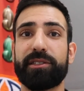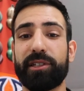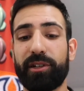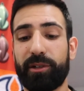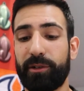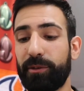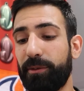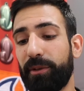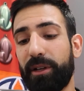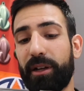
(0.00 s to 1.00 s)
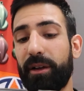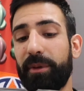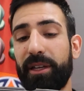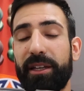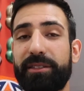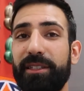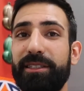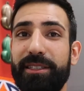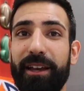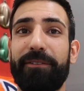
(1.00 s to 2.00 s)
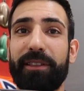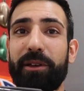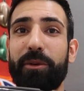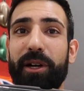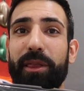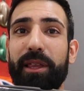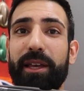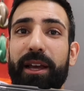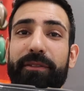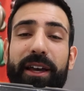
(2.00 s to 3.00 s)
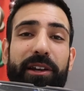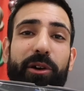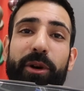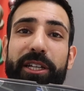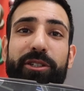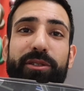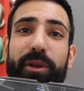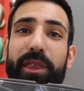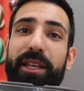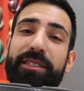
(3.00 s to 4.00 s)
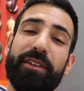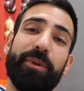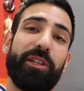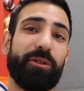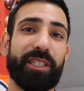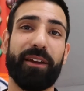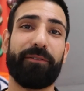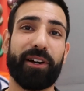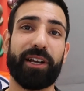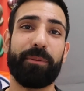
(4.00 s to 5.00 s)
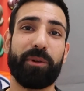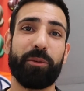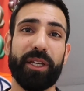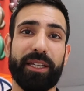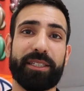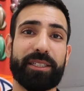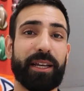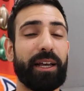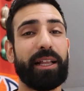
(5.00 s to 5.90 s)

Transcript: So, I mean, it's, it's definitely worth it. I've had no issues with this. I've been using it for a couple weeks.